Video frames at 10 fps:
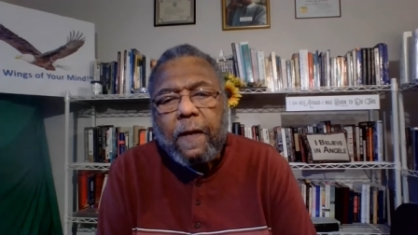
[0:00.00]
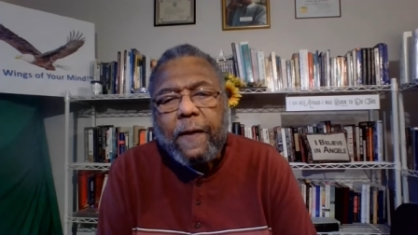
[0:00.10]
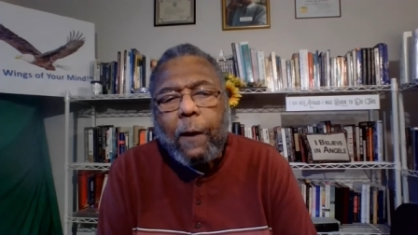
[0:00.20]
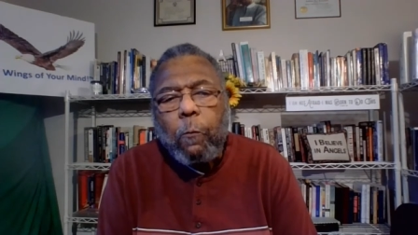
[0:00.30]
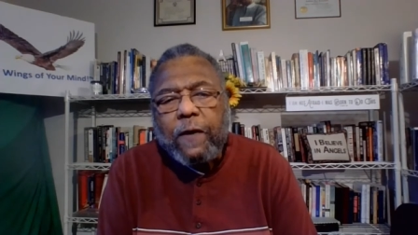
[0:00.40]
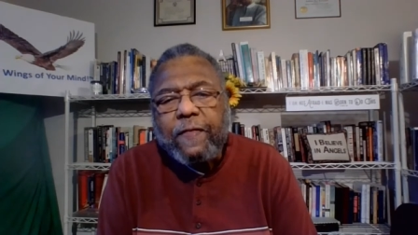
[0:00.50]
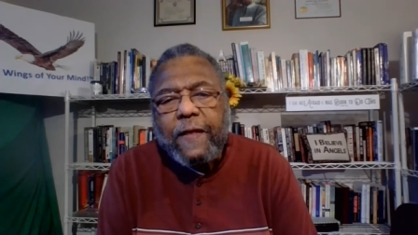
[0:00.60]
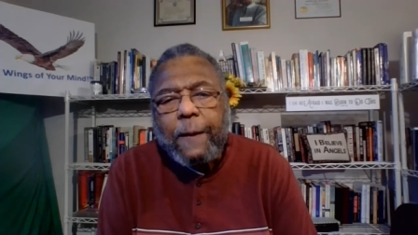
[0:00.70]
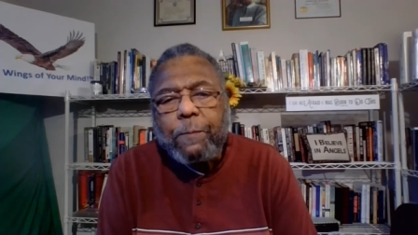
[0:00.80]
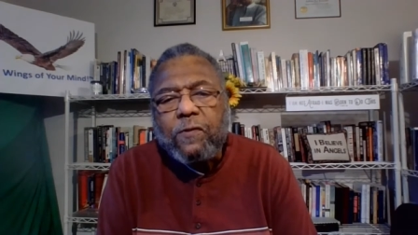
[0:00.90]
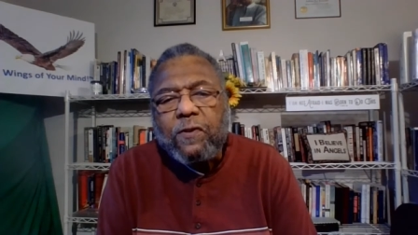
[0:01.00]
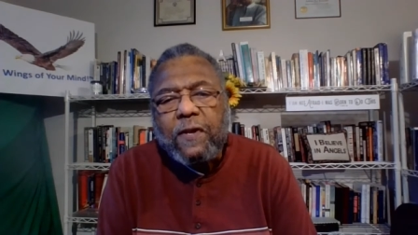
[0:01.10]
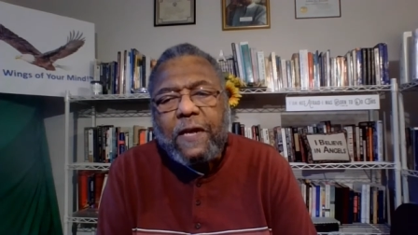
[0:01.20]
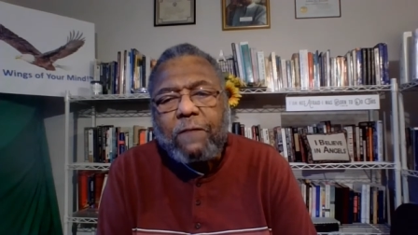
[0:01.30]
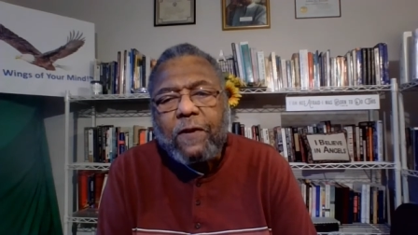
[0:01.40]
that what they
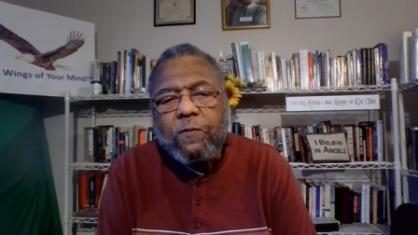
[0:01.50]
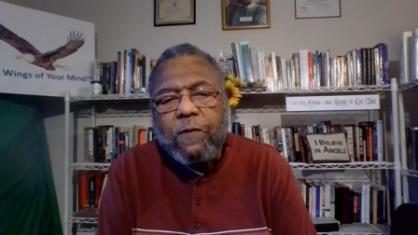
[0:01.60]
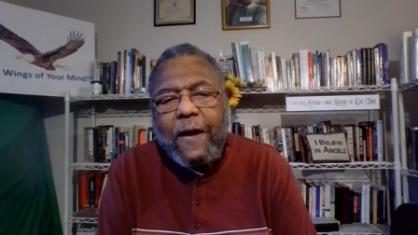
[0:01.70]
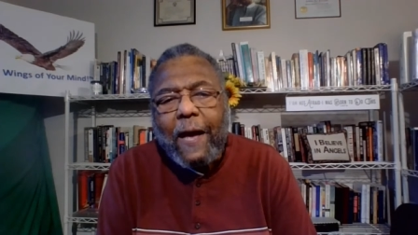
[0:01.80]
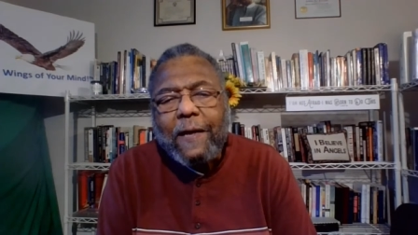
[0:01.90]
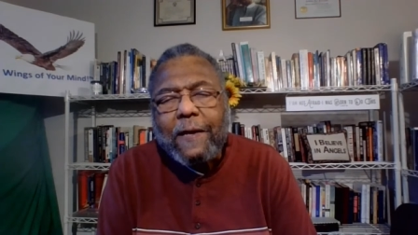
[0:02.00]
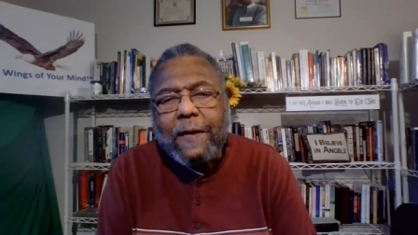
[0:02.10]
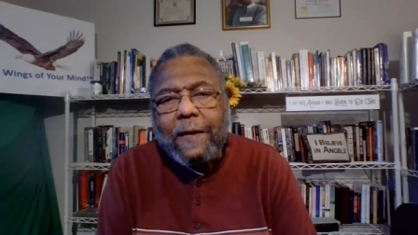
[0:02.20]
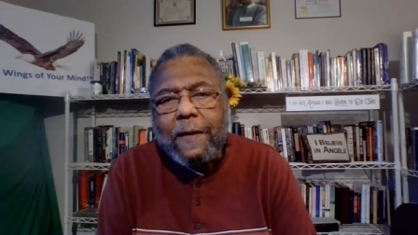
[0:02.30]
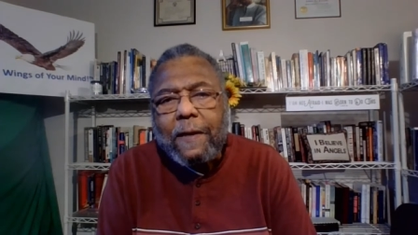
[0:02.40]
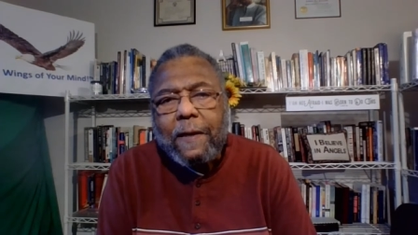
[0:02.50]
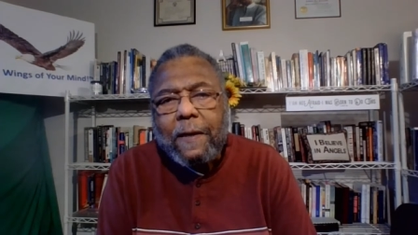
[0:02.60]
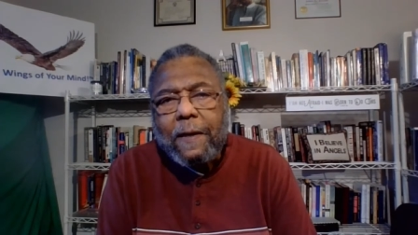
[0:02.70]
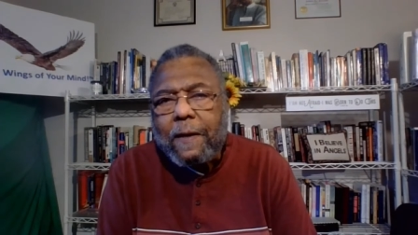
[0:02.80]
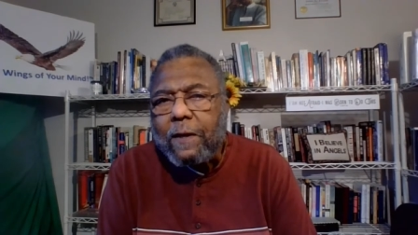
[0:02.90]
perceive as reality
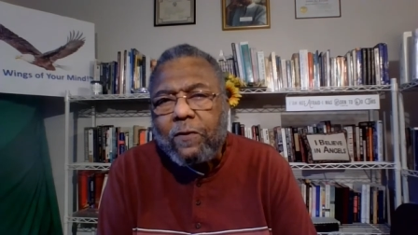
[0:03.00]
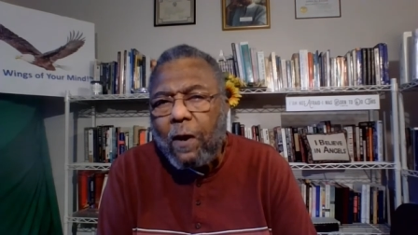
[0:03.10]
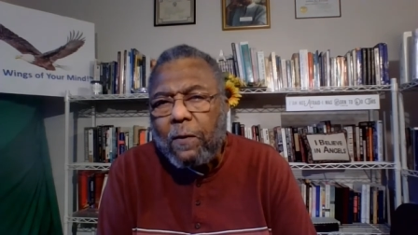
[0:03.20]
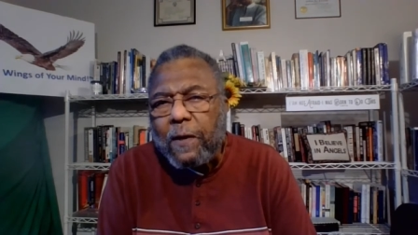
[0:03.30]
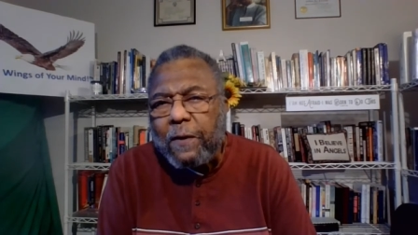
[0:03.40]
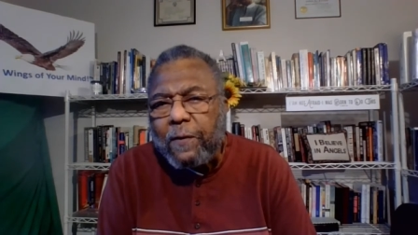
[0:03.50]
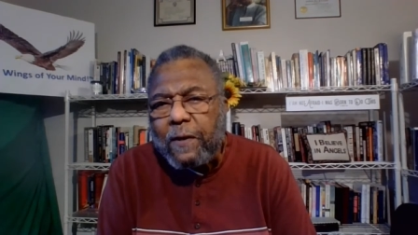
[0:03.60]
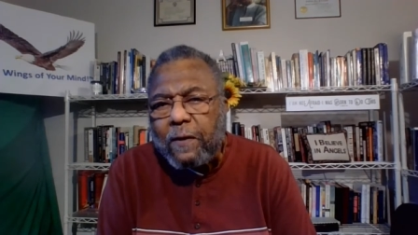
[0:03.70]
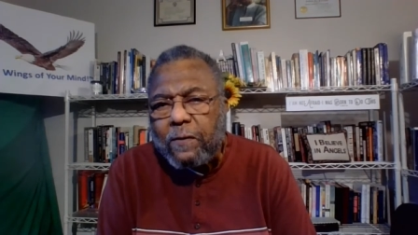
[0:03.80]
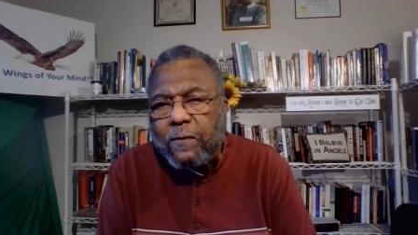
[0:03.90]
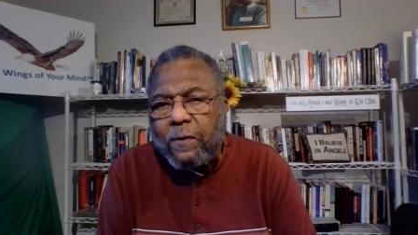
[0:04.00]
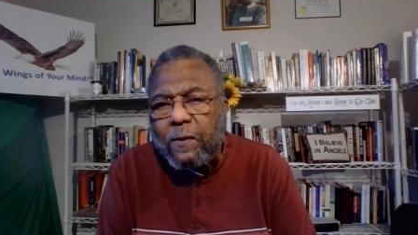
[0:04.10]
is all there is.